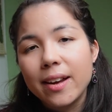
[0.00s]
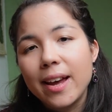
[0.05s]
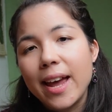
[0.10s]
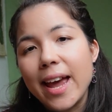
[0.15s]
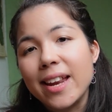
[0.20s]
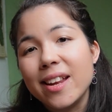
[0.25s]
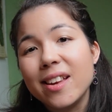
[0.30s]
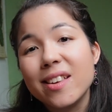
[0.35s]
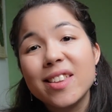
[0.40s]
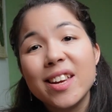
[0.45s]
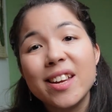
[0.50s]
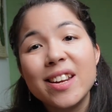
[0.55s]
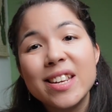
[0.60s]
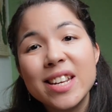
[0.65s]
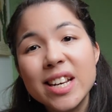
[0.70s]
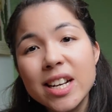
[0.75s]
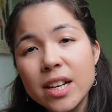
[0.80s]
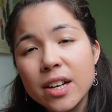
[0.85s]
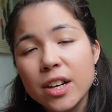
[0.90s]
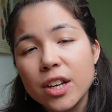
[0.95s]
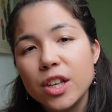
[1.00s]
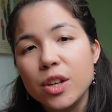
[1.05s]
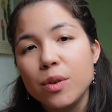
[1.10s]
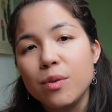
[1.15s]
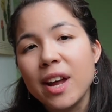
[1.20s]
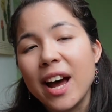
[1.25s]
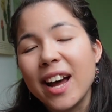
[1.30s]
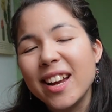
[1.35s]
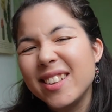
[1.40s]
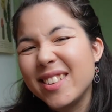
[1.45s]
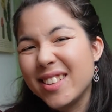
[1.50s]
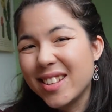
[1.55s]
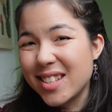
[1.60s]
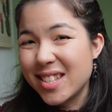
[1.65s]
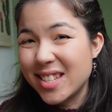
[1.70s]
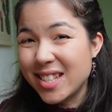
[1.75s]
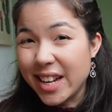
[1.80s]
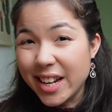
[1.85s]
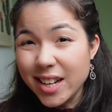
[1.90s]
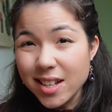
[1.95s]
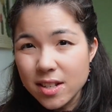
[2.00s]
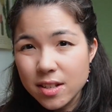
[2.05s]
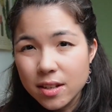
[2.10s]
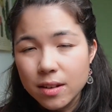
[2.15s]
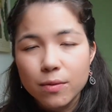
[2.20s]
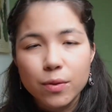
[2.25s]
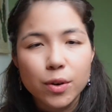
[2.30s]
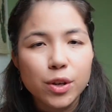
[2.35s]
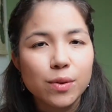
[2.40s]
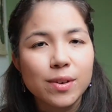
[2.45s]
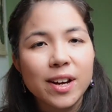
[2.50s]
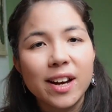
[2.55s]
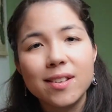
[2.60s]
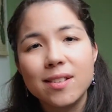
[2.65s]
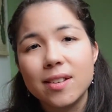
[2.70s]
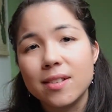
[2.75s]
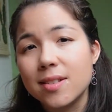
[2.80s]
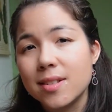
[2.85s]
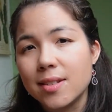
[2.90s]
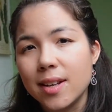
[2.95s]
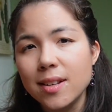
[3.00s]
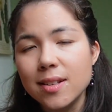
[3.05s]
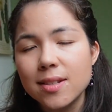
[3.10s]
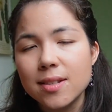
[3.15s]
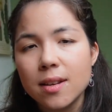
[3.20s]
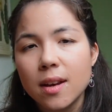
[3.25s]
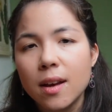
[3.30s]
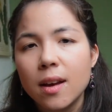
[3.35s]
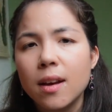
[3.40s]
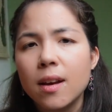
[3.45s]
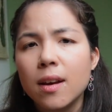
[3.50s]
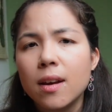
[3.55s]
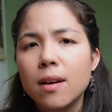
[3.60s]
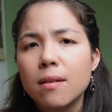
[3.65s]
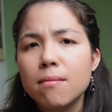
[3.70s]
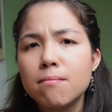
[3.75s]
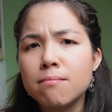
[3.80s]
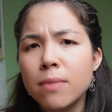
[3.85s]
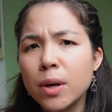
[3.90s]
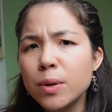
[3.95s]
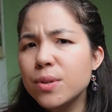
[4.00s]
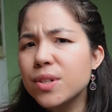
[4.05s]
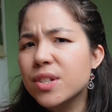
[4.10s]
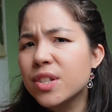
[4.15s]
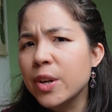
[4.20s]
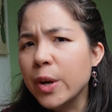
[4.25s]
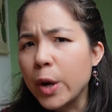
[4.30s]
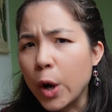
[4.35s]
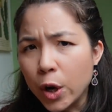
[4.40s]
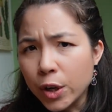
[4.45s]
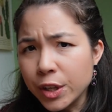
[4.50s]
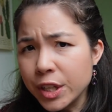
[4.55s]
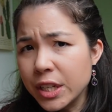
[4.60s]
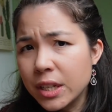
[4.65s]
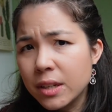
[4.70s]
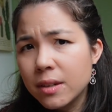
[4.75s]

anything, unite, state for United States, most gone.